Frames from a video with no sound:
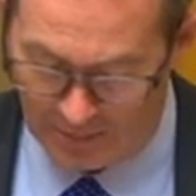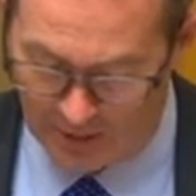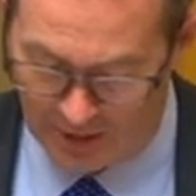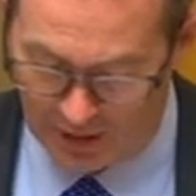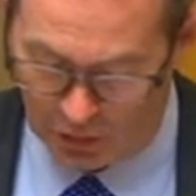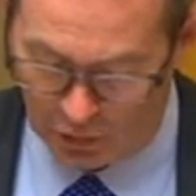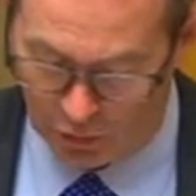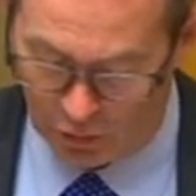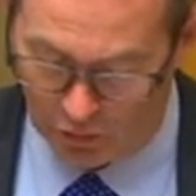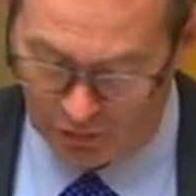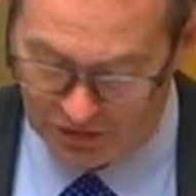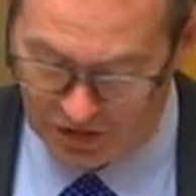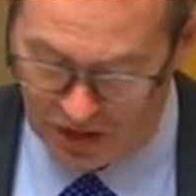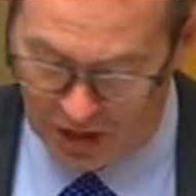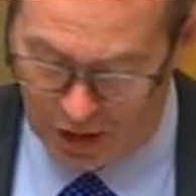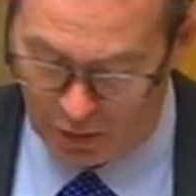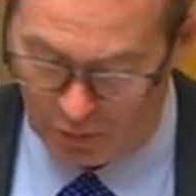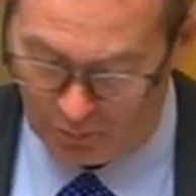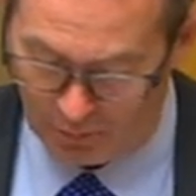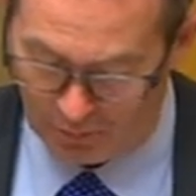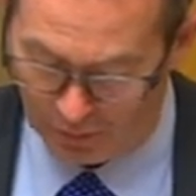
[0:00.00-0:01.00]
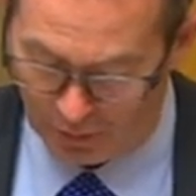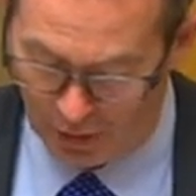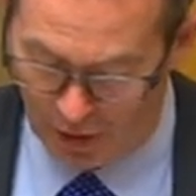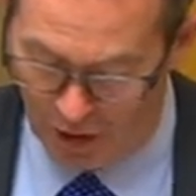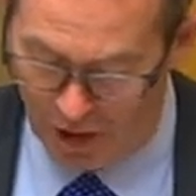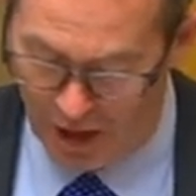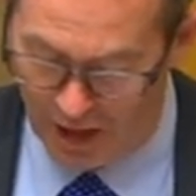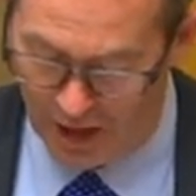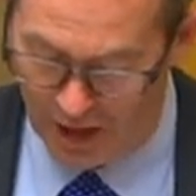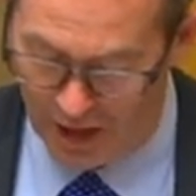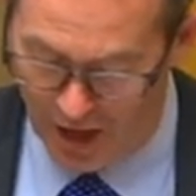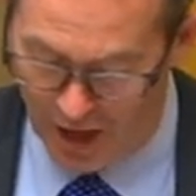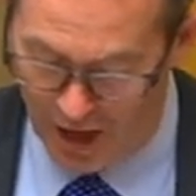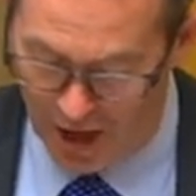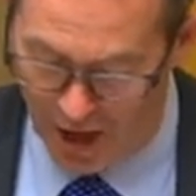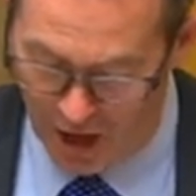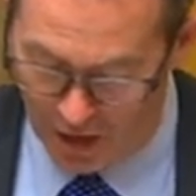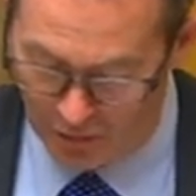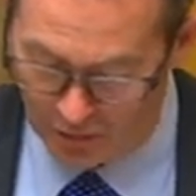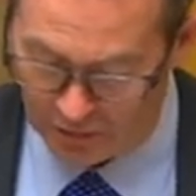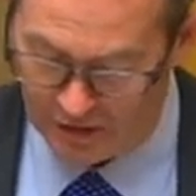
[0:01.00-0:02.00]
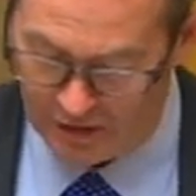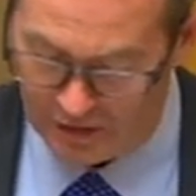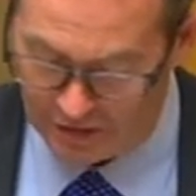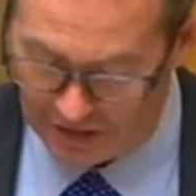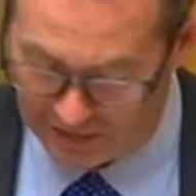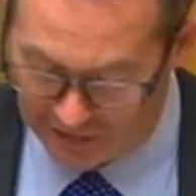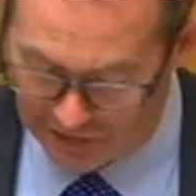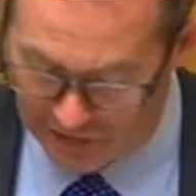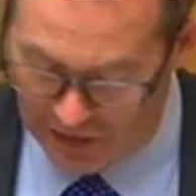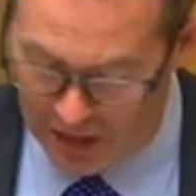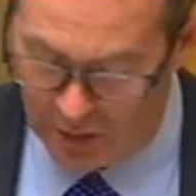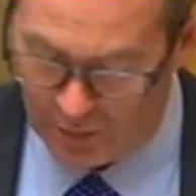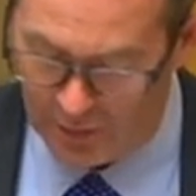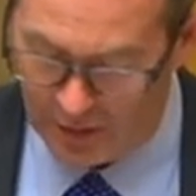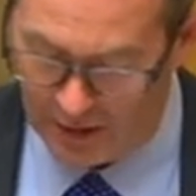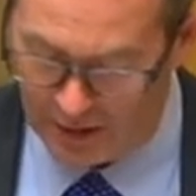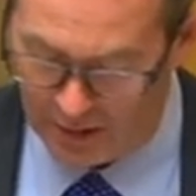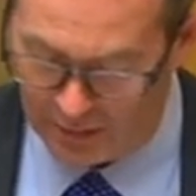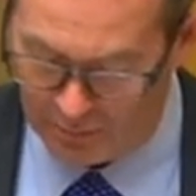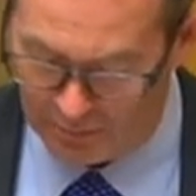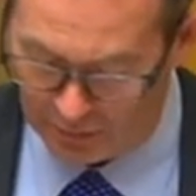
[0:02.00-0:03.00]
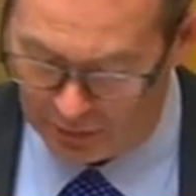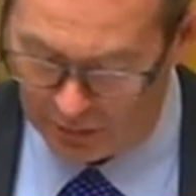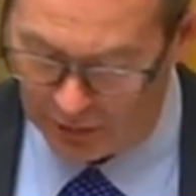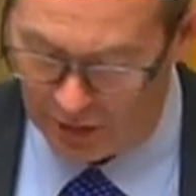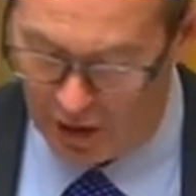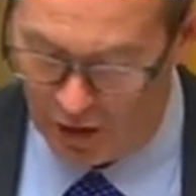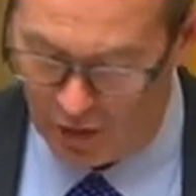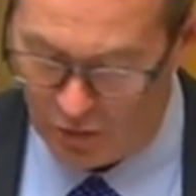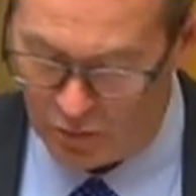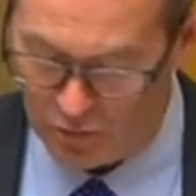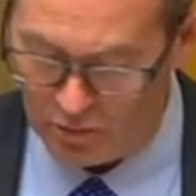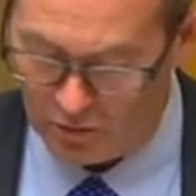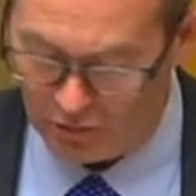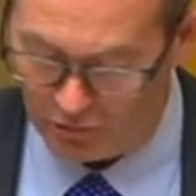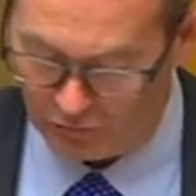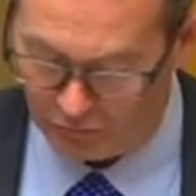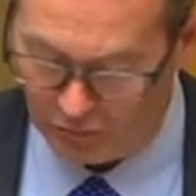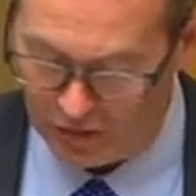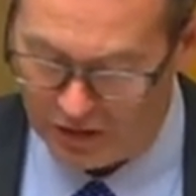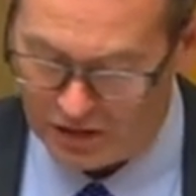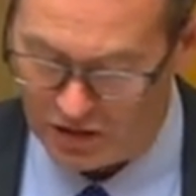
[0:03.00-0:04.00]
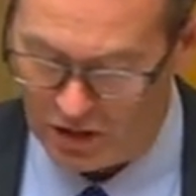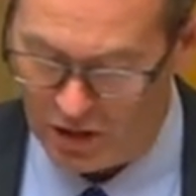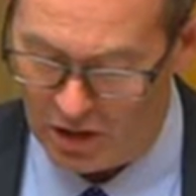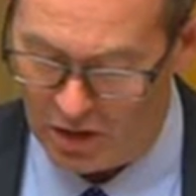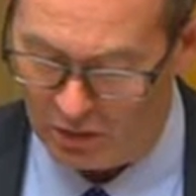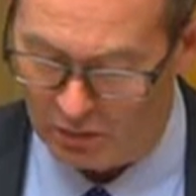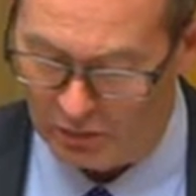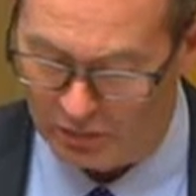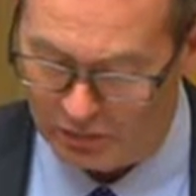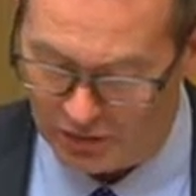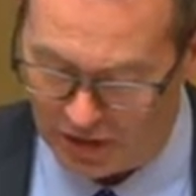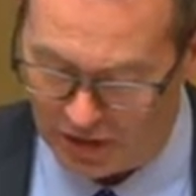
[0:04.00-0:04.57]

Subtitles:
It'll also apply only the lower below threshold